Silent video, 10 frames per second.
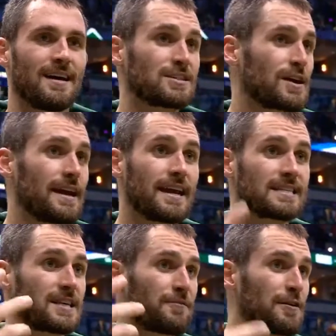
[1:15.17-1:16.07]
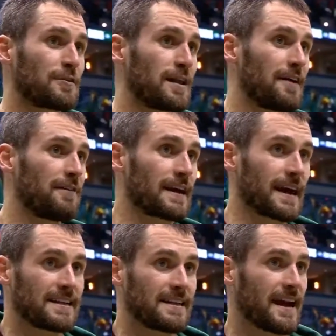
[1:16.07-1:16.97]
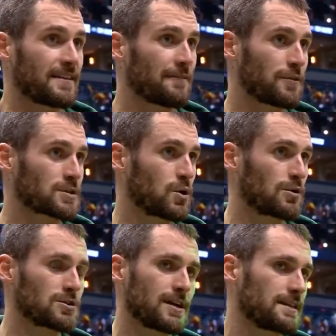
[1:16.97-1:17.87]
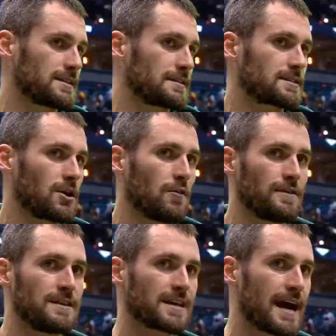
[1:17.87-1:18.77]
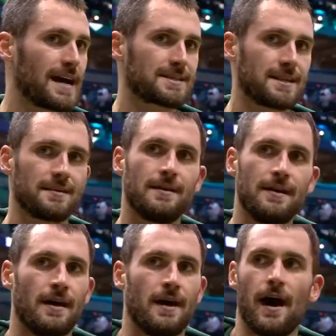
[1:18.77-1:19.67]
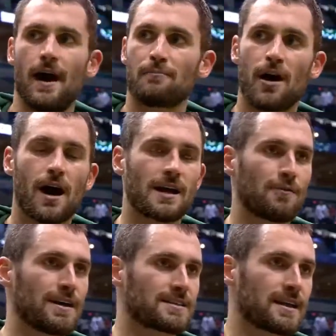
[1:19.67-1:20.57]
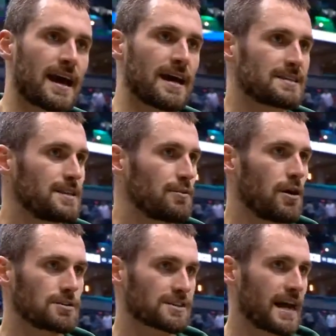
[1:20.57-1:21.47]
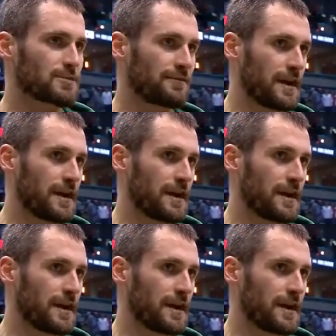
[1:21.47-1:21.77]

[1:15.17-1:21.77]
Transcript: just trying to get to the free throw line. I felt like I did that in the first quarter, trying to set the tone for these guys. And Bron and the rest of the guys, D-Rolls, those guys are